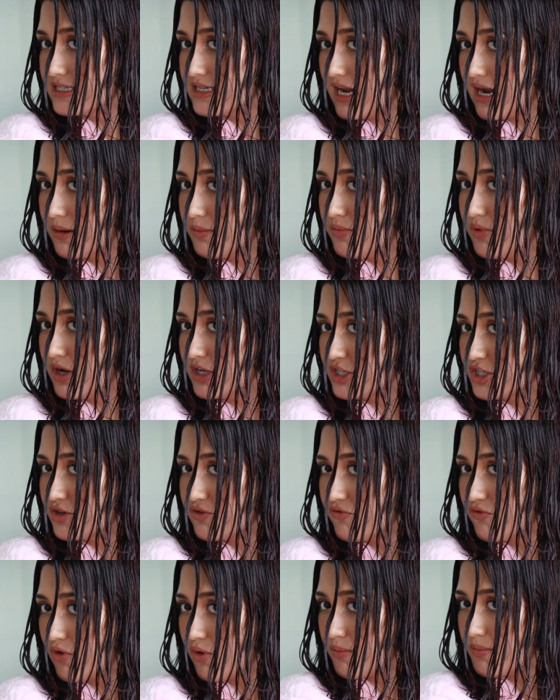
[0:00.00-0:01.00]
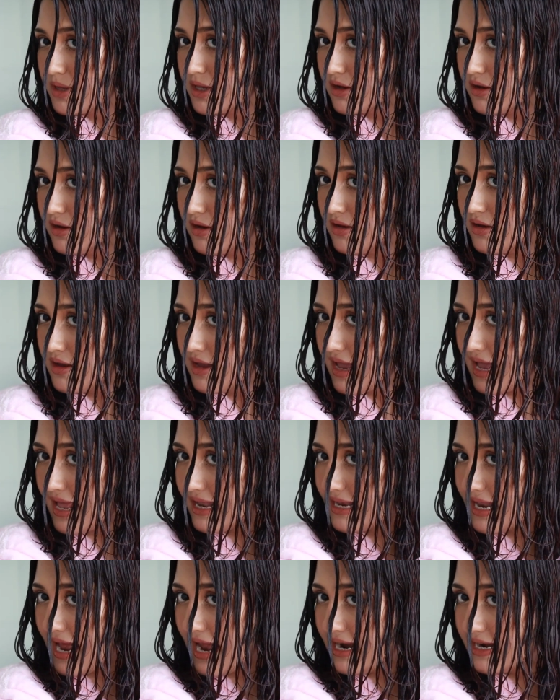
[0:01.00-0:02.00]
start brushing from here
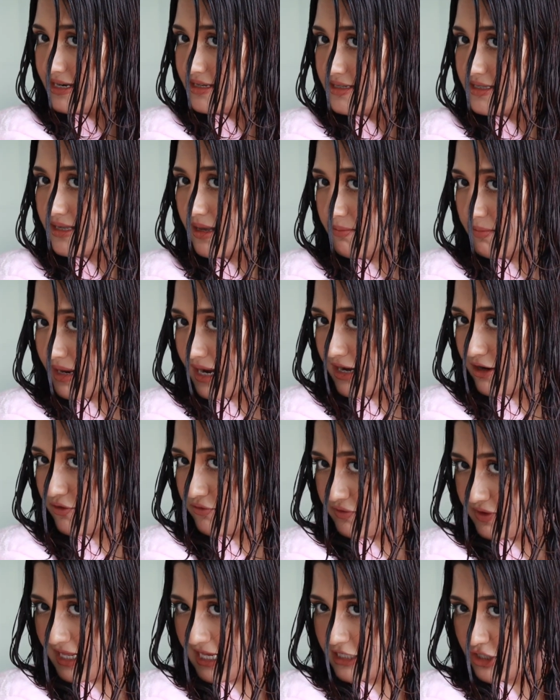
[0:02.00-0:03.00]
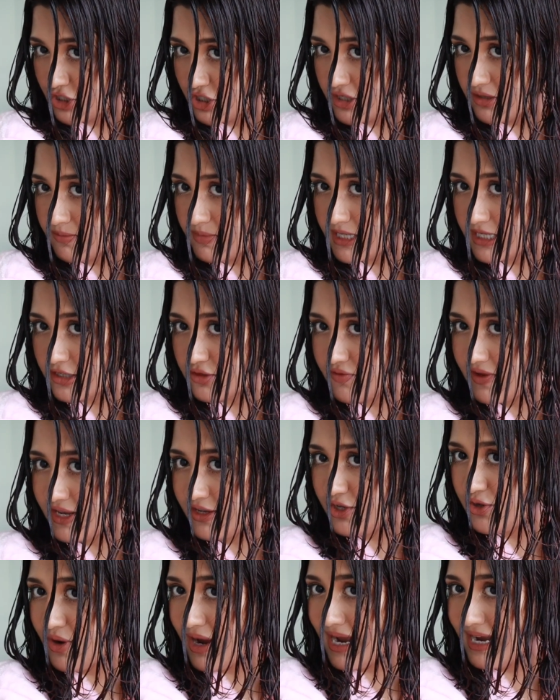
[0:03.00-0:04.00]
and add some kind of tension, because
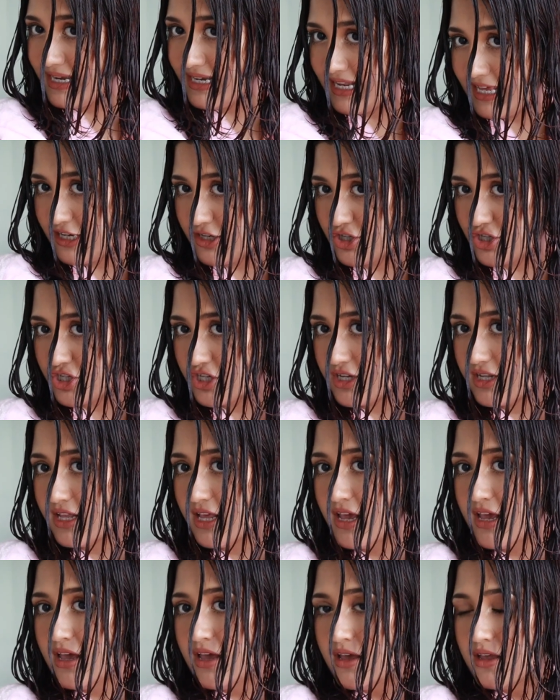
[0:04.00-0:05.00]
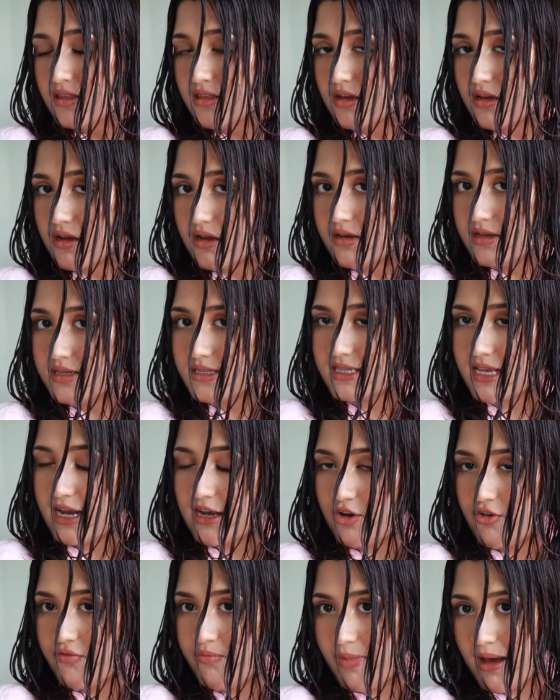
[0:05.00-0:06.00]
when you add tension, the curls
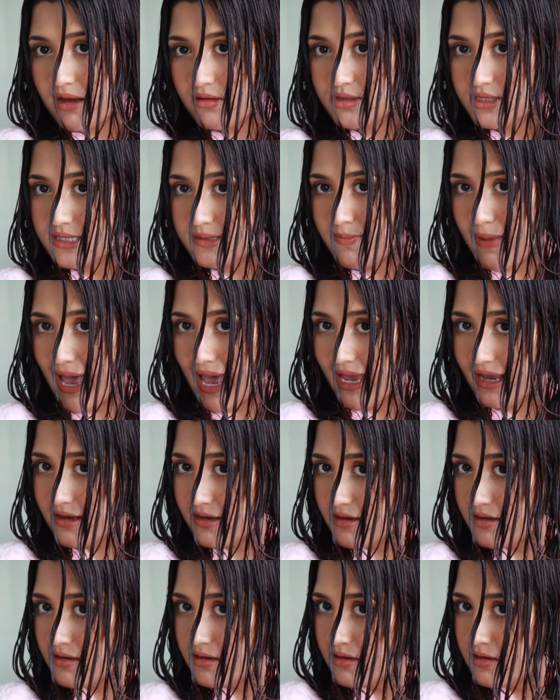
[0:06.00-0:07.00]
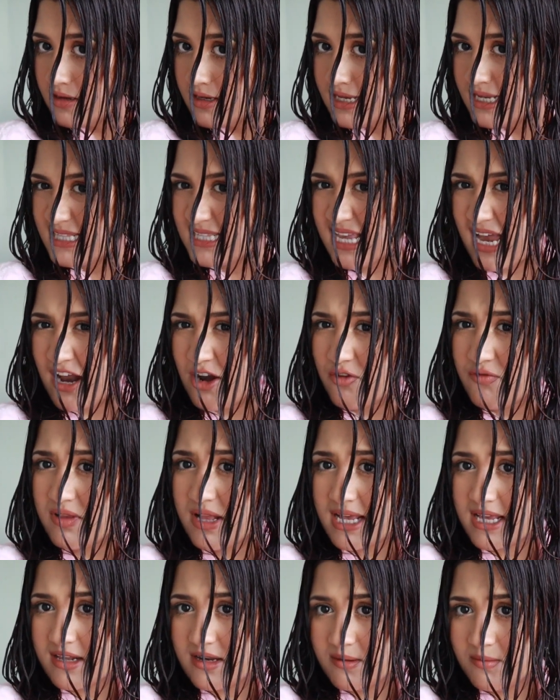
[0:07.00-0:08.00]
kind of bounce back. It's kind of
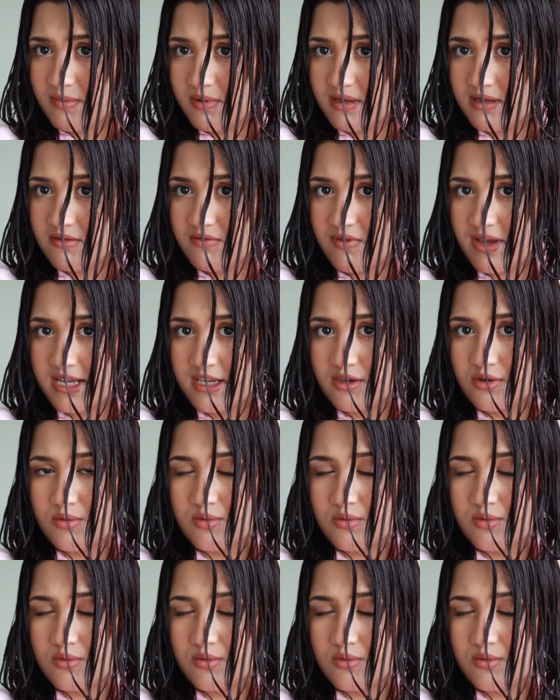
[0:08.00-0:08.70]
like ribbon when